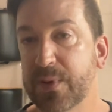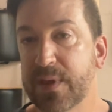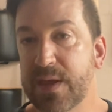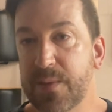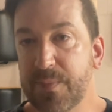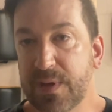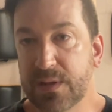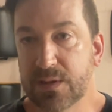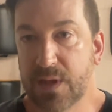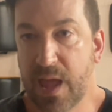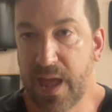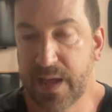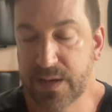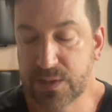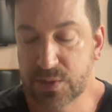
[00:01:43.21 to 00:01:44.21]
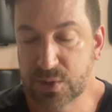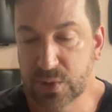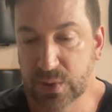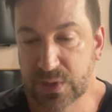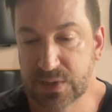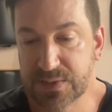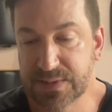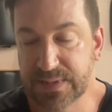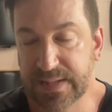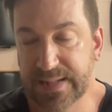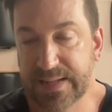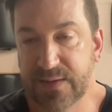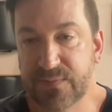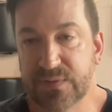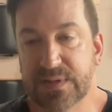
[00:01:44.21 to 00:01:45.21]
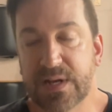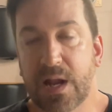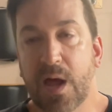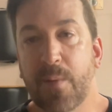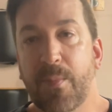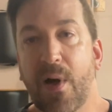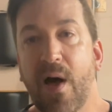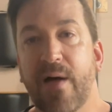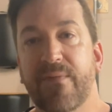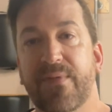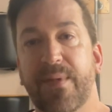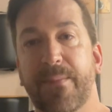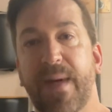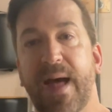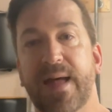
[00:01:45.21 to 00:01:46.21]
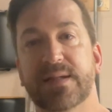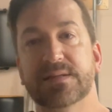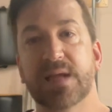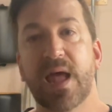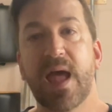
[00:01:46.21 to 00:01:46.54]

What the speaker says: keeping the head and shoulders lifted up off the mat,